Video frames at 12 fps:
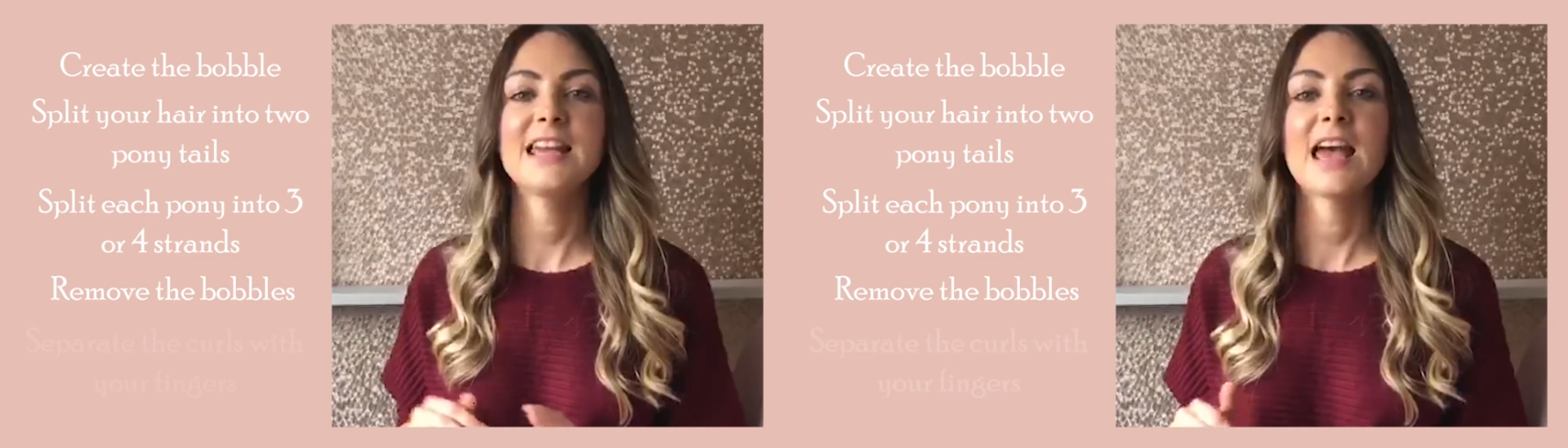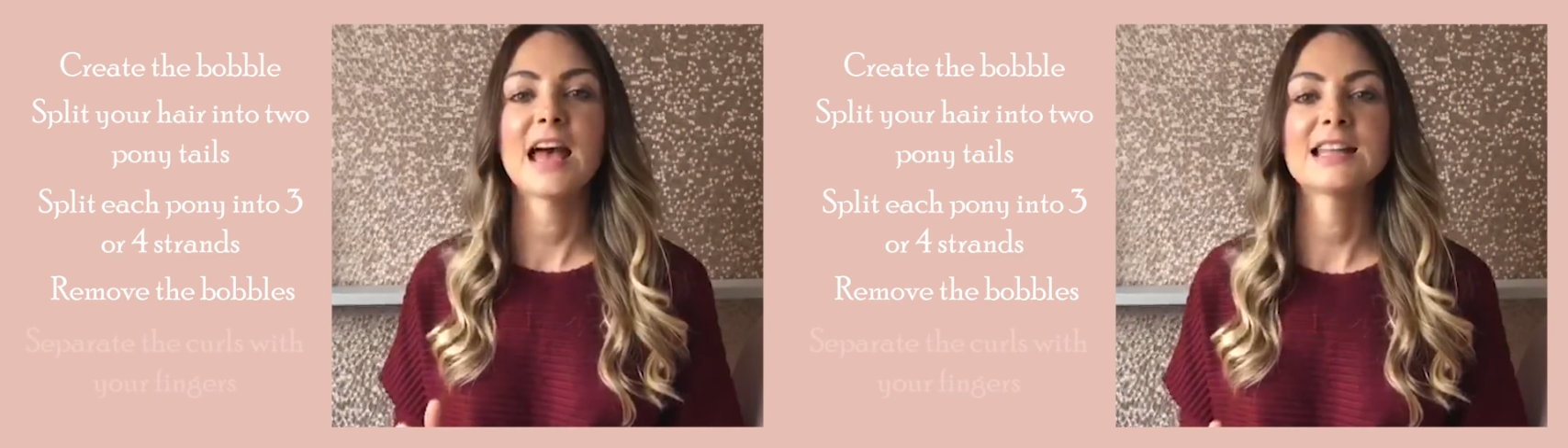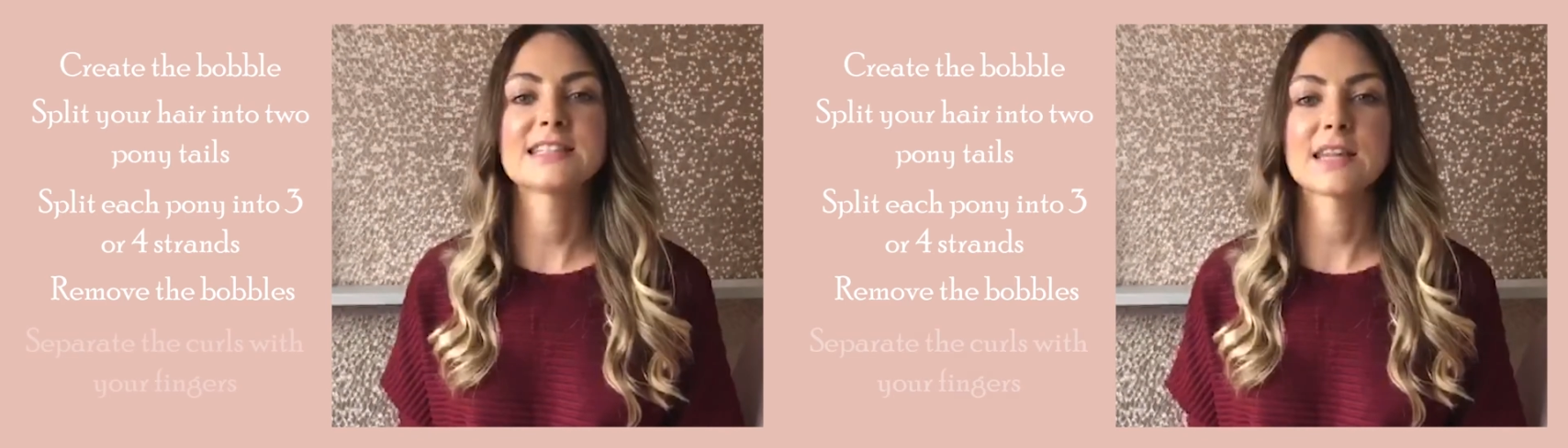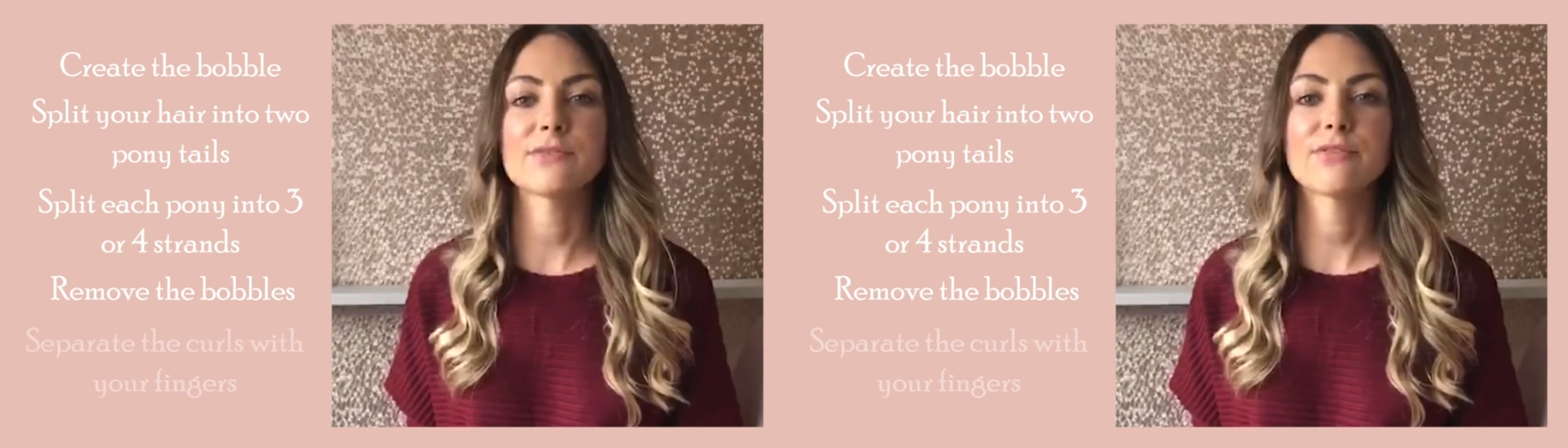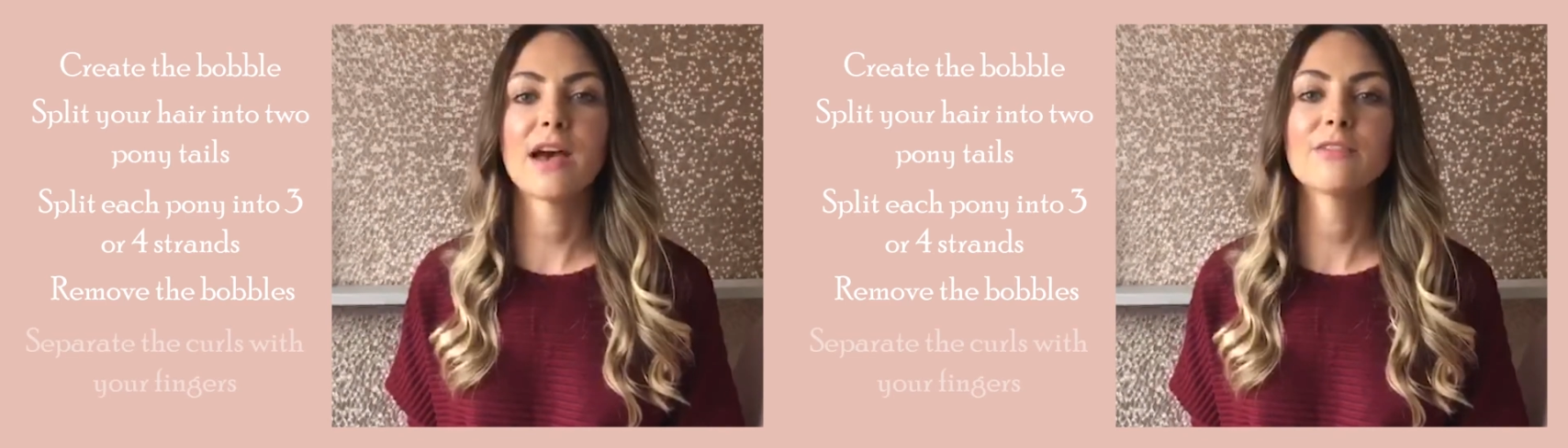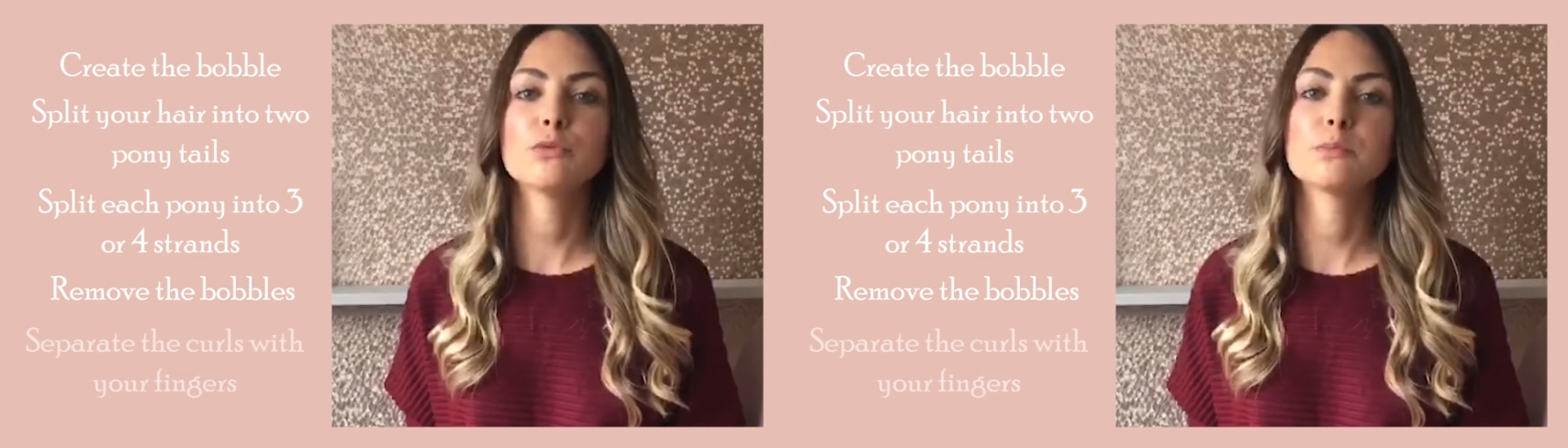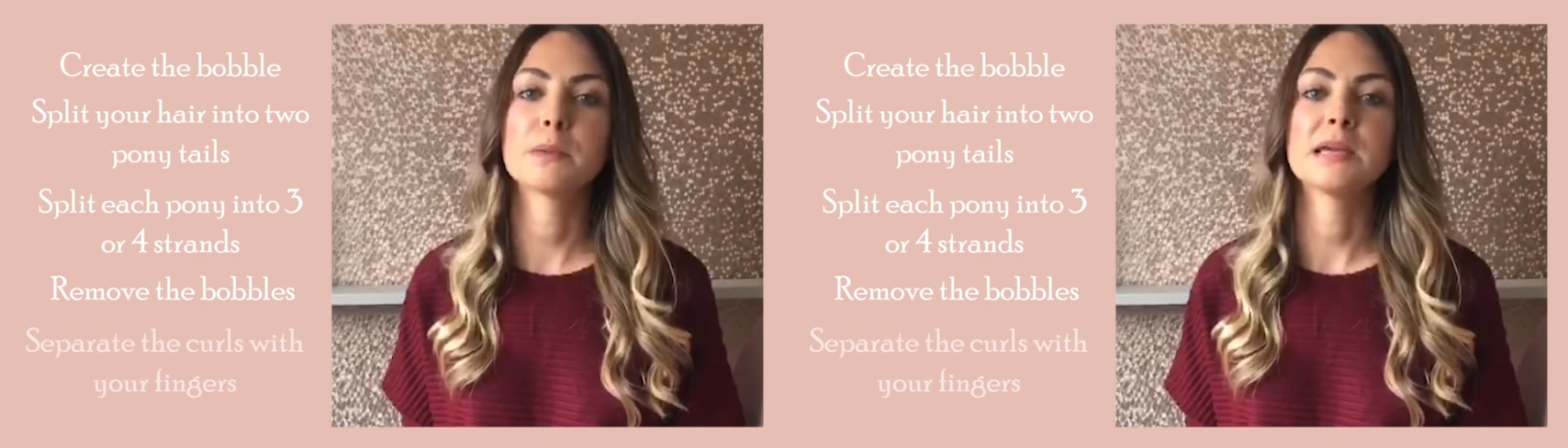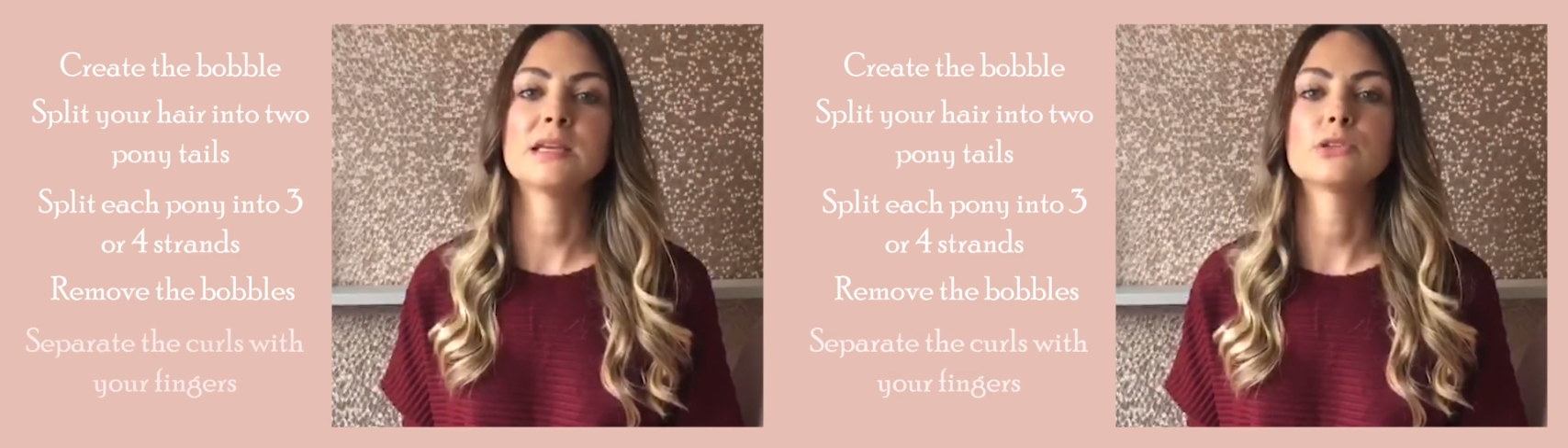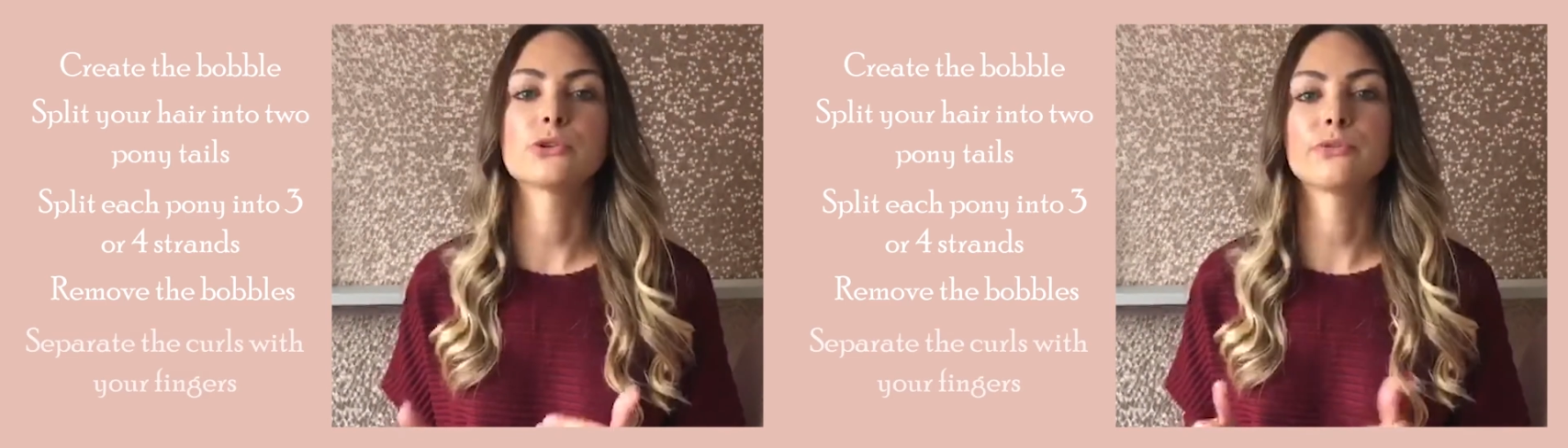And step 5 would be to